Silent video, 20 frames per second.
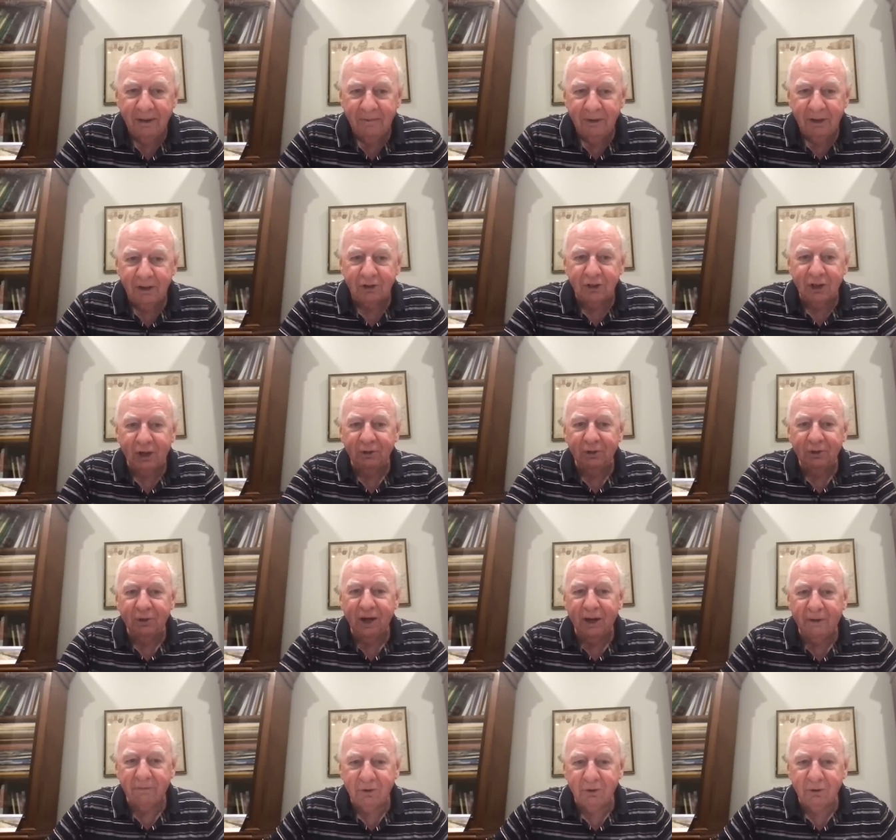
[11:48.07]
and so you
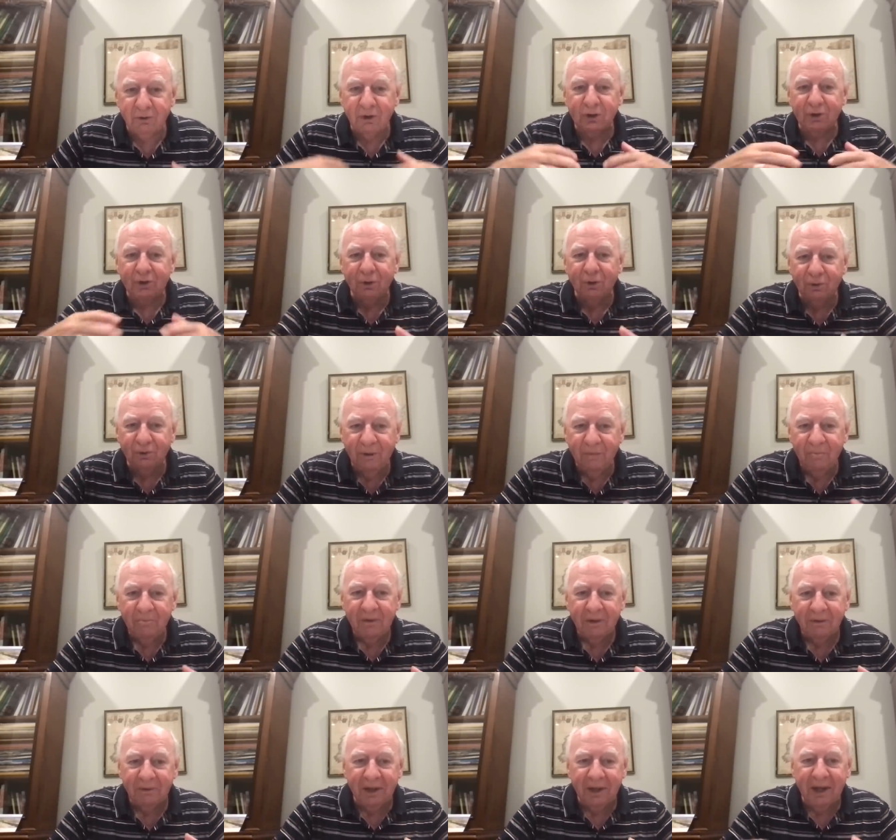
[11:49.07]
have to recruit
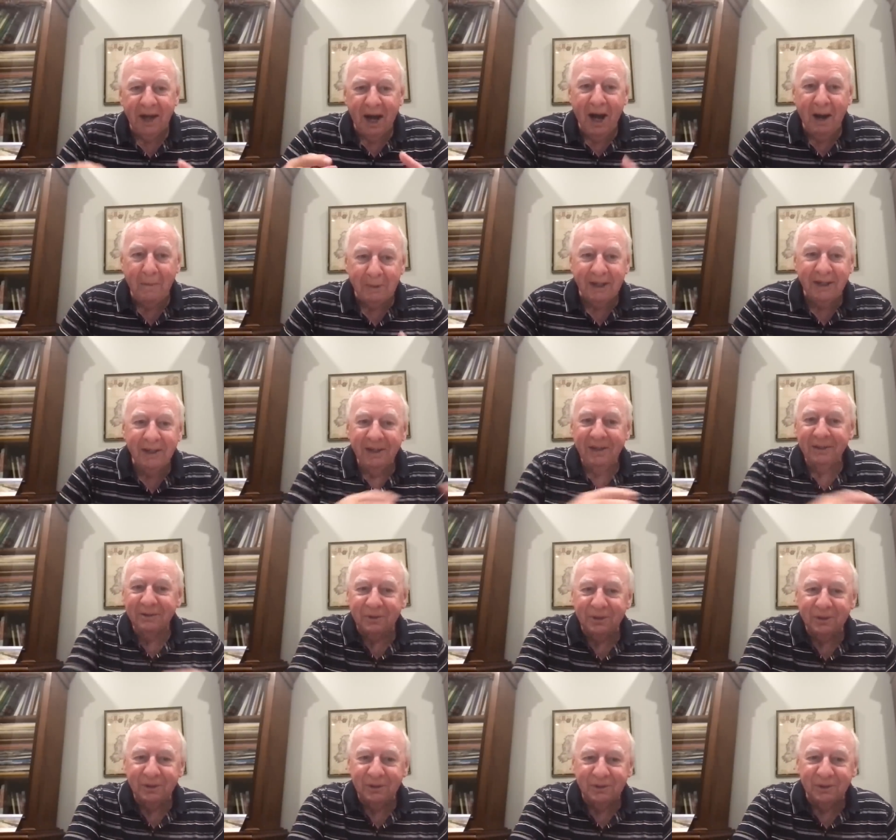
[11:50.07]
the army
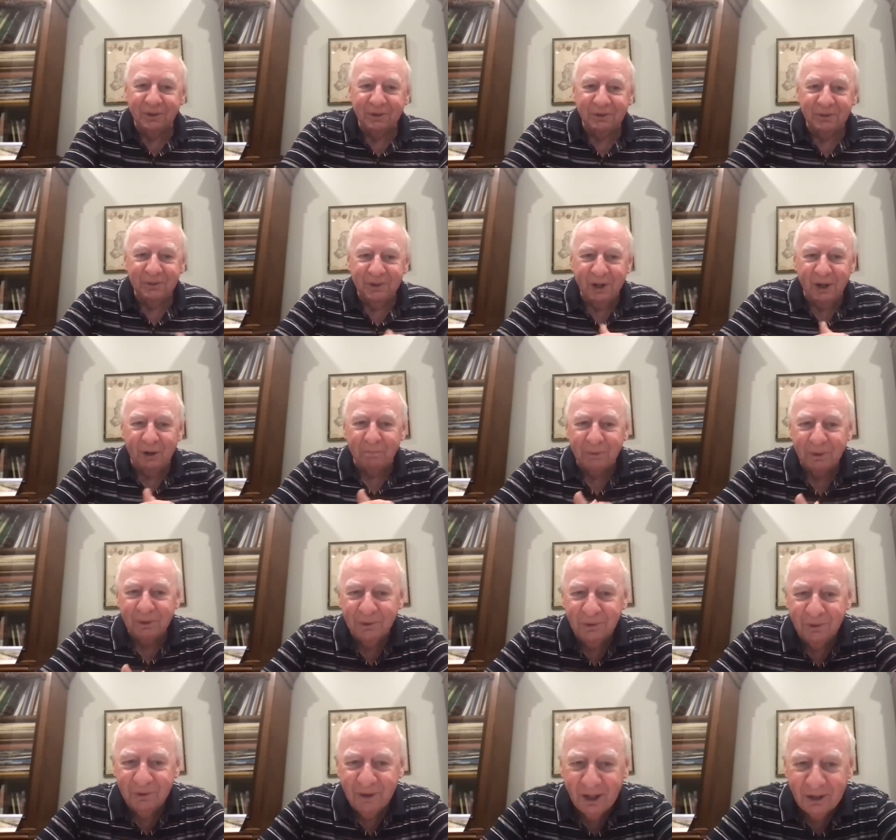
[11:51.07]
to, to help you
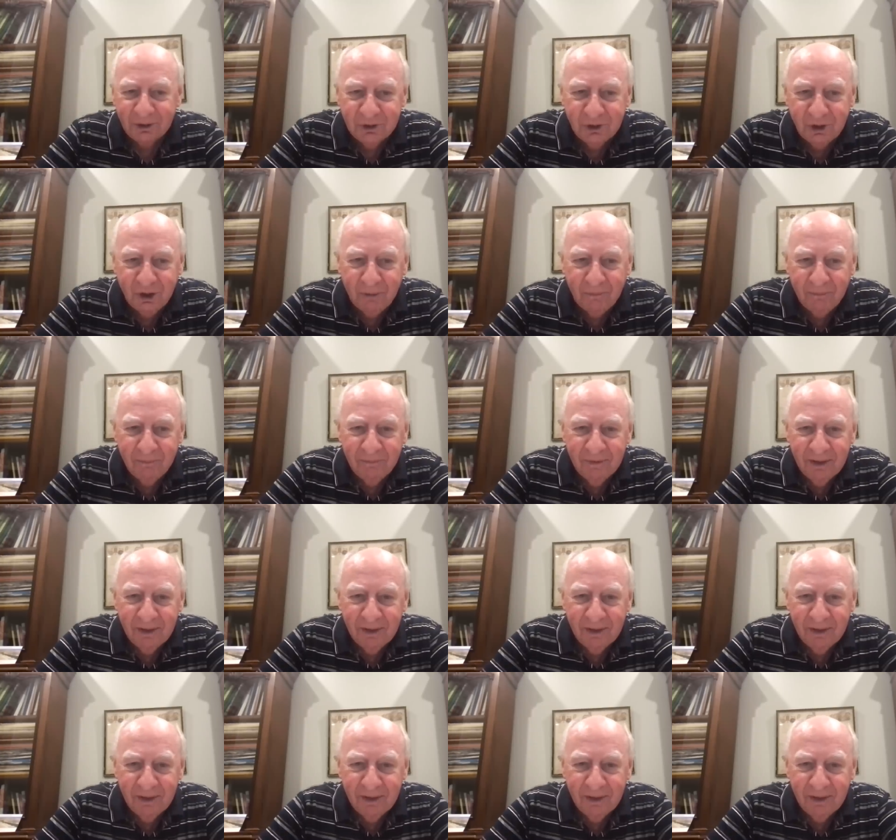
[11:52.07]
do that job.